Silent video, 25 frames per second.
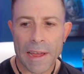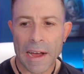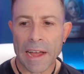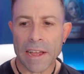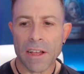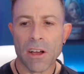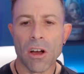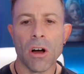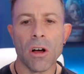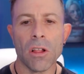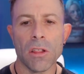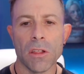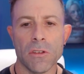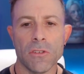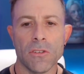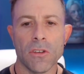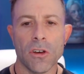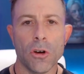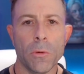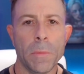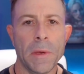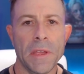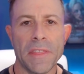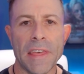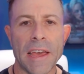I call
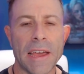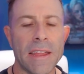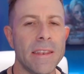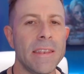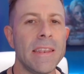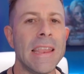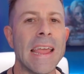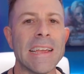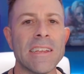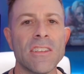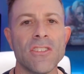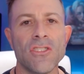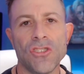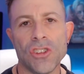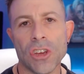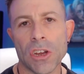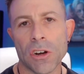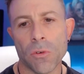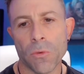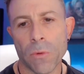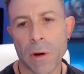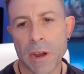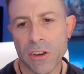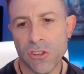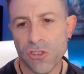Adobe that next
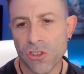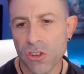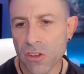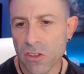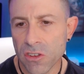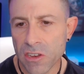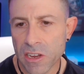generation